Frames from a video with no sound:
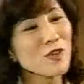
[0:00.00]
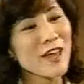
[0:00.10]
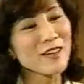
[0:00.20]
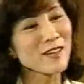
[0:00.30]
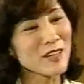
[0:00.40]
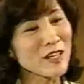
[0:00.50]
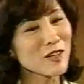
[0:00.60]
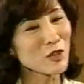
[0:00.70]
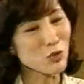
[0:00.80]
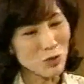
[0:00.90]
Would you
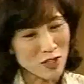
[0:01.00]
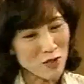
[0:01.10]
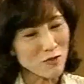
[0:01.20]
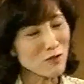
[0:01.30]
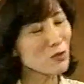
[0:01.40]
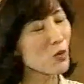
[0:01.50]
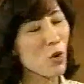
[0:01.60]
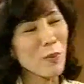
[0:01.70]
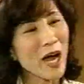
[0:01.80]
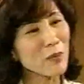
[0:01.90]
then think that you could
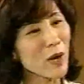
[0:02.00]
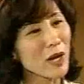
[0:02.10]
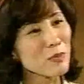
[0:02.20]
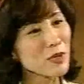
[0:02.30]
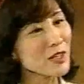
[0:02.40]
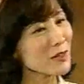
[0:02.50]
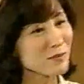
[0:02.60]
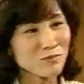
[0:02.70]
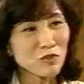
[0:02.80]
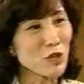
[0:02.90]
give even more back
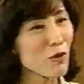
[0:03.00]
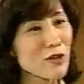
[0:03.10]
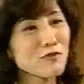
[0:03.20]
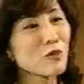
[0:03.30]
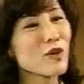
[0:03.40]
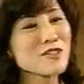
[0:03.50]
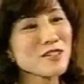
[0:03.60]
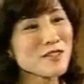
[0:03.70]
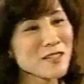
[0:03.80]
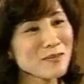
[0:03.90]
by being, say,
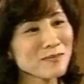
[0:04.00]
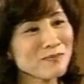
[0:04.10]
running for